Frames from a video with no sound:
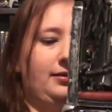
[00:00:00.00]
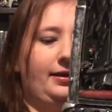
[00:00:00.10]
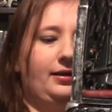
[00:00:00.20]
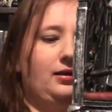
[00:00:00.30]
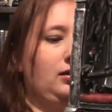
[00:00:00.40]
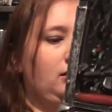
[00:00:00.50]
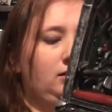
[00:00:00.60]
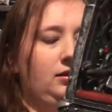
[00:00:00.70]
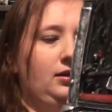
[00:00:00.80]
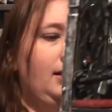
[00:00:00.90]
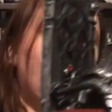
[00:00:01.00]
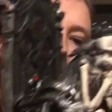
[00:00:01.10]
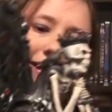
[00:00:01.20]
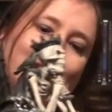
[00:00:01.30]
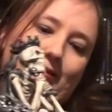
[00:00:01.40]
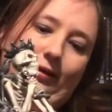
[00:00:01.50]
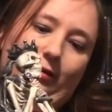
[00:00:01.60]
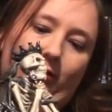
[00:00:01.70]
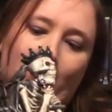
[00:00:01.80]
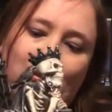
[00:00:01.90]
there. He has
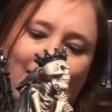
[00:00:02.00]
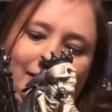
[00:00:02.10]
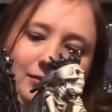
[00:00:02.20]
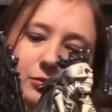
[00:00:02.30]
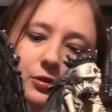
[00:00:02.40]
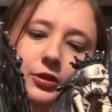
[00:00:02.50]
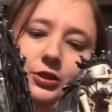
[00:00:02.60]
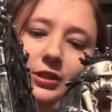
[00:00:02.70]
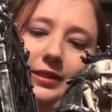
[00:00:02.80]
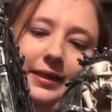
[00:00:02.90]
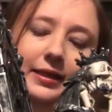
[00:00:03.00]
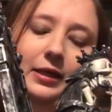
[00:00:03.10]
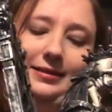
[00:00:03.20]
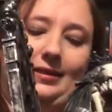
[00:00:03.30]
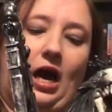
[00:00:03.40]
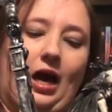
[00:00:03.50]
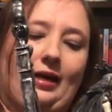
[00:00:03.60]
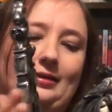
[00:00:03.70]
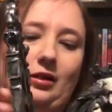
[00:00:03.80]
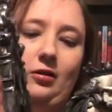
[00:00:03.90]
like what looks like a little cushion here. It's not. It's